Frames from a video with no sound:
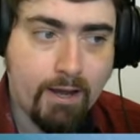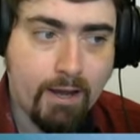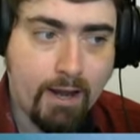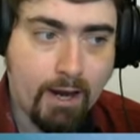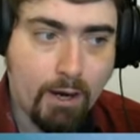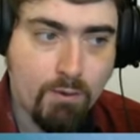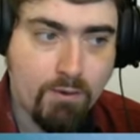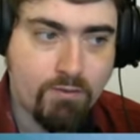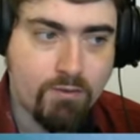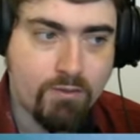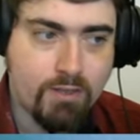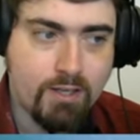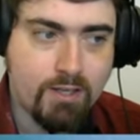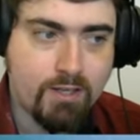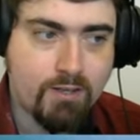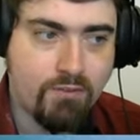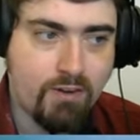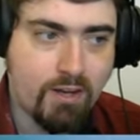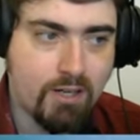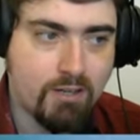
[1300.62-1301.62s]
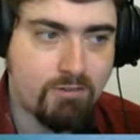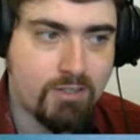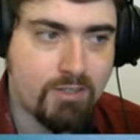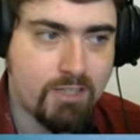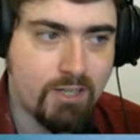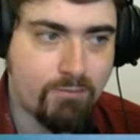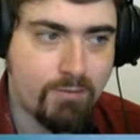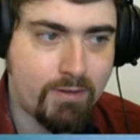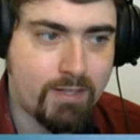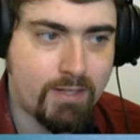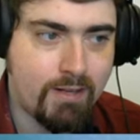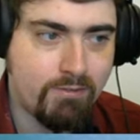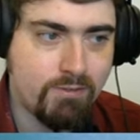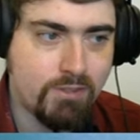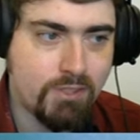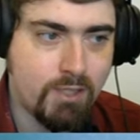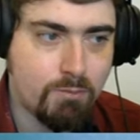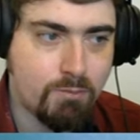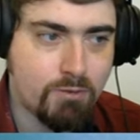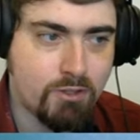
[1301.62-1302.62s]
However, these factories have been
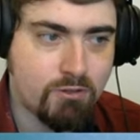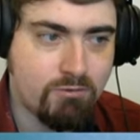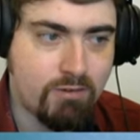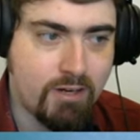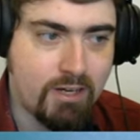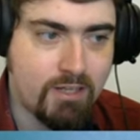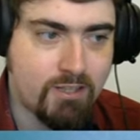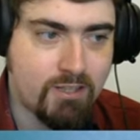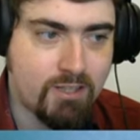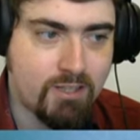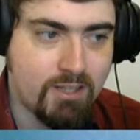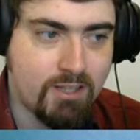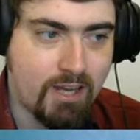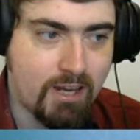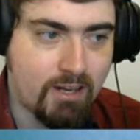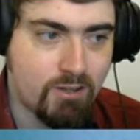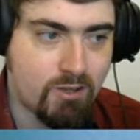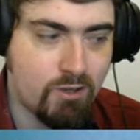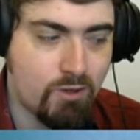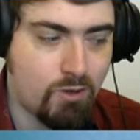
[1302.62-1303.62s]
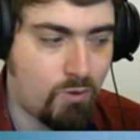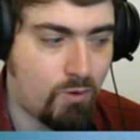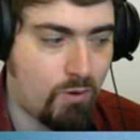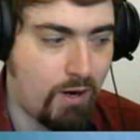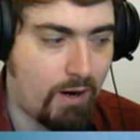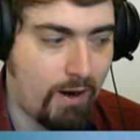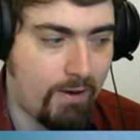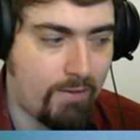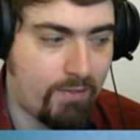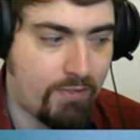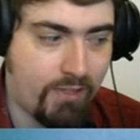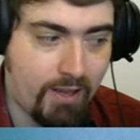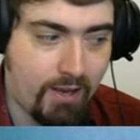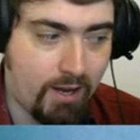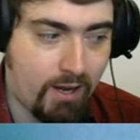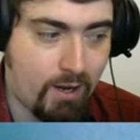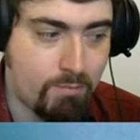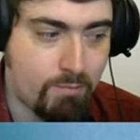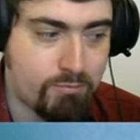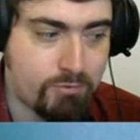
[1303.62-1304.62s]
levered up straight to Tech 2, and they
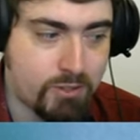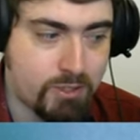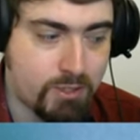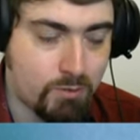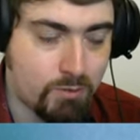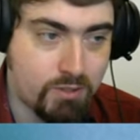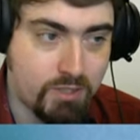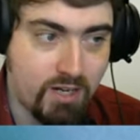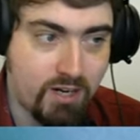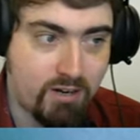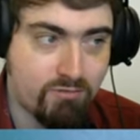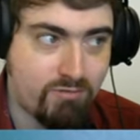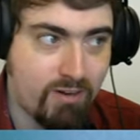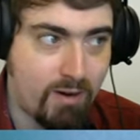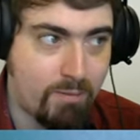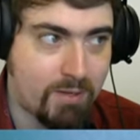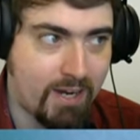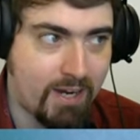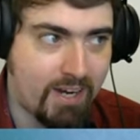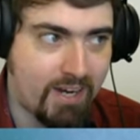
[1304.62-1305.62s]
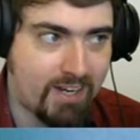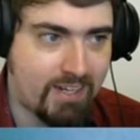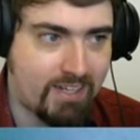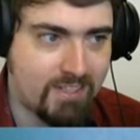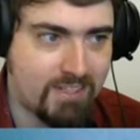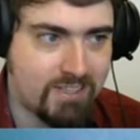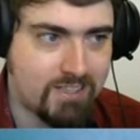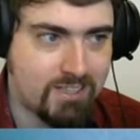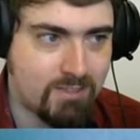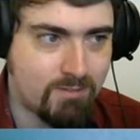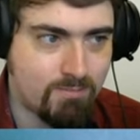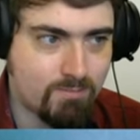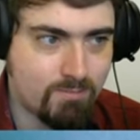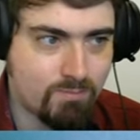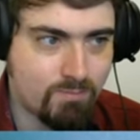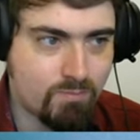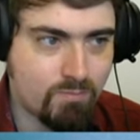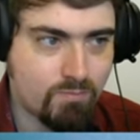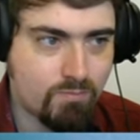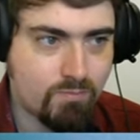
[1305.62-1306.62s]
are producing Riptides.
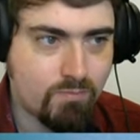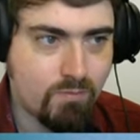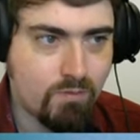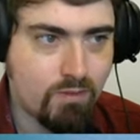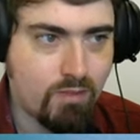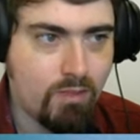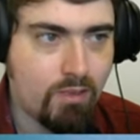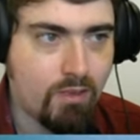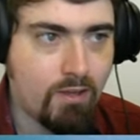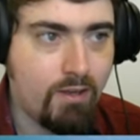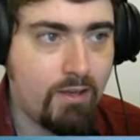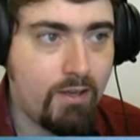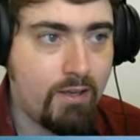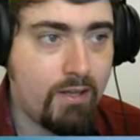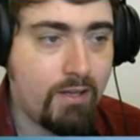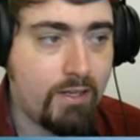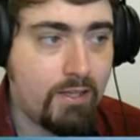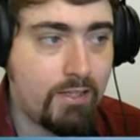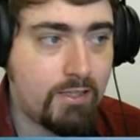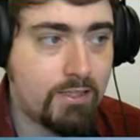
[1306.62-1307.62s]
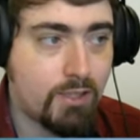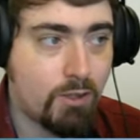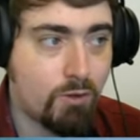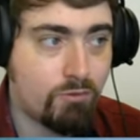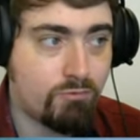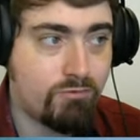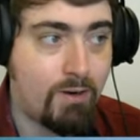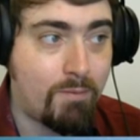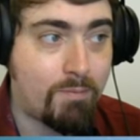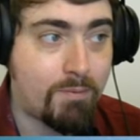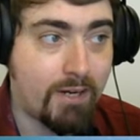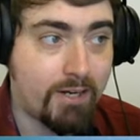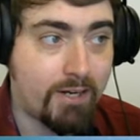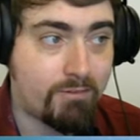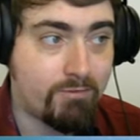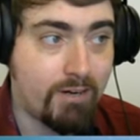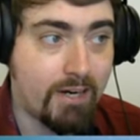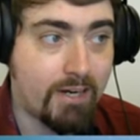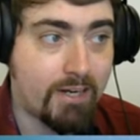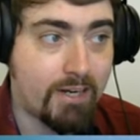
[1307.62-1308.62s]
So Riptide
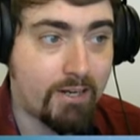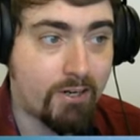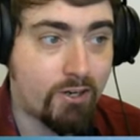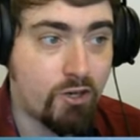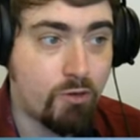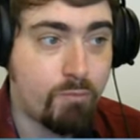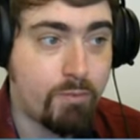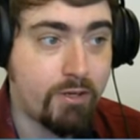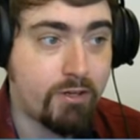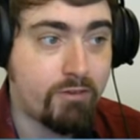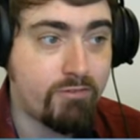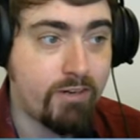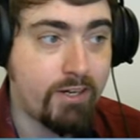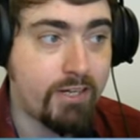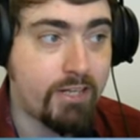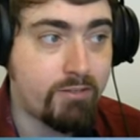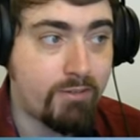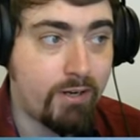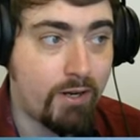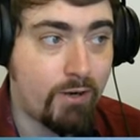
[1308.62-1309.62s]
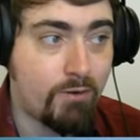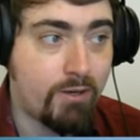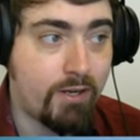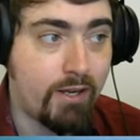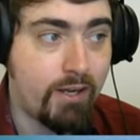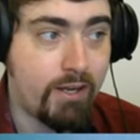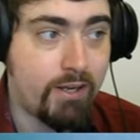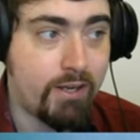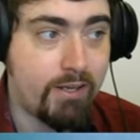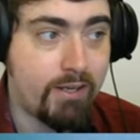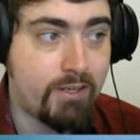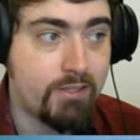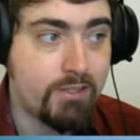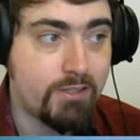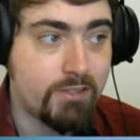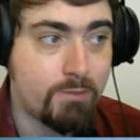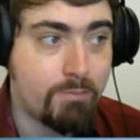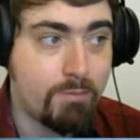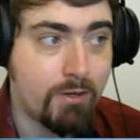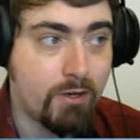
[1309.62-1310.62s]
raiding could be great around here.
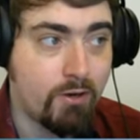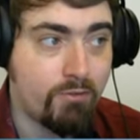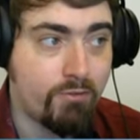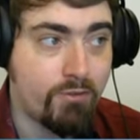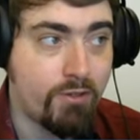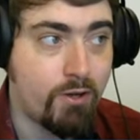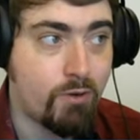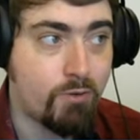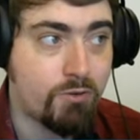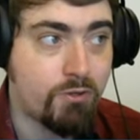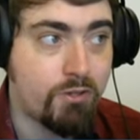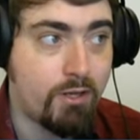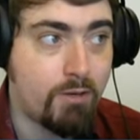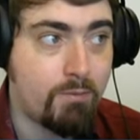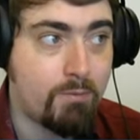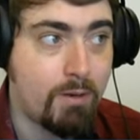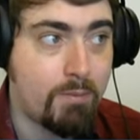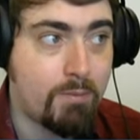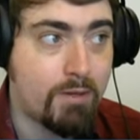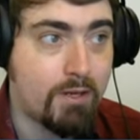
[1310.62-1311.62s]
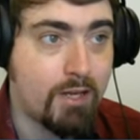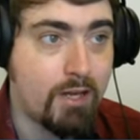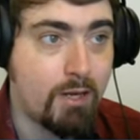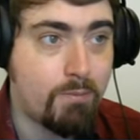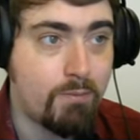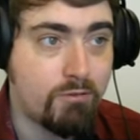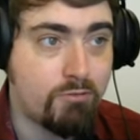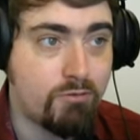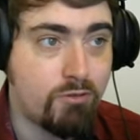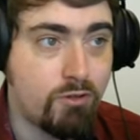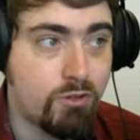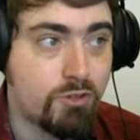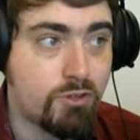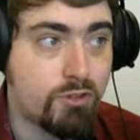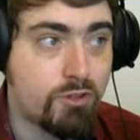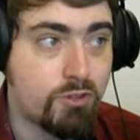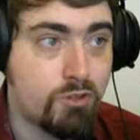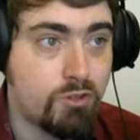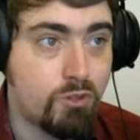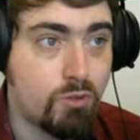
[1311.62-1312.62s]
Easily pick off those, and then maybe come
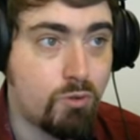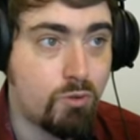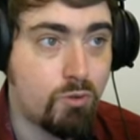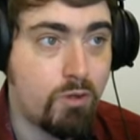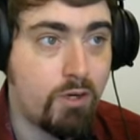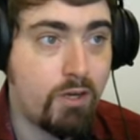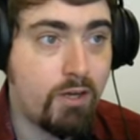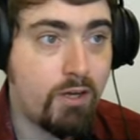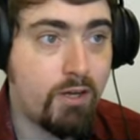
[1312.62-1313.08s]
across to